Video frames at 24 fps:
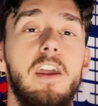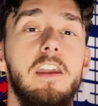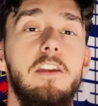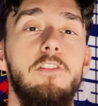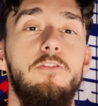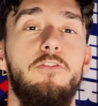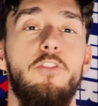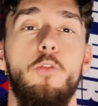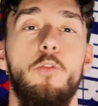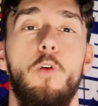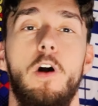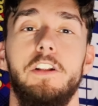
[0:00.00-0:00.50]
Thank you
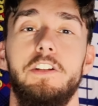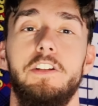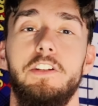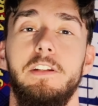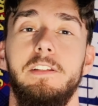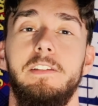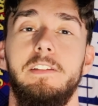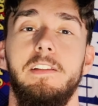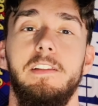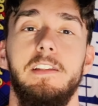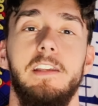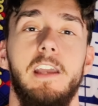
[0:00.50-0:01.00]
for watching
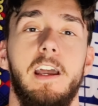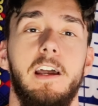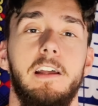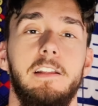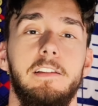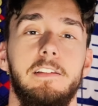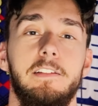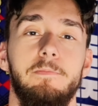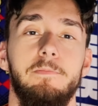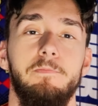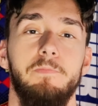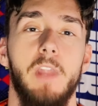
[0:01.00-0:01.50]
until the
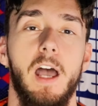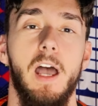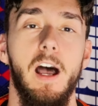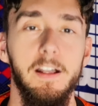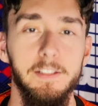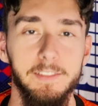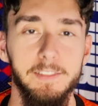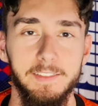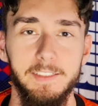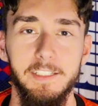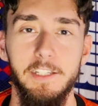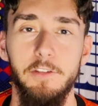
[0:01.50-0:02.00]
end.
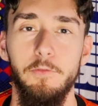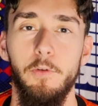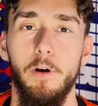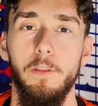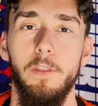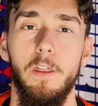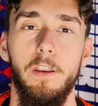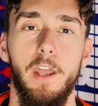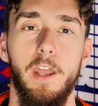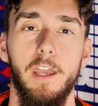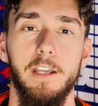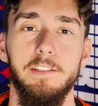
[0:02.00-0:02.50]
I'll see you on
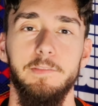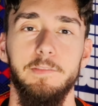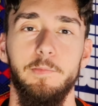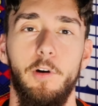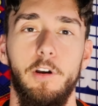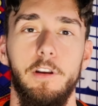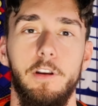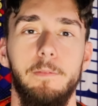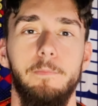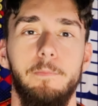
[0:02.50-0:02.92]
the next one.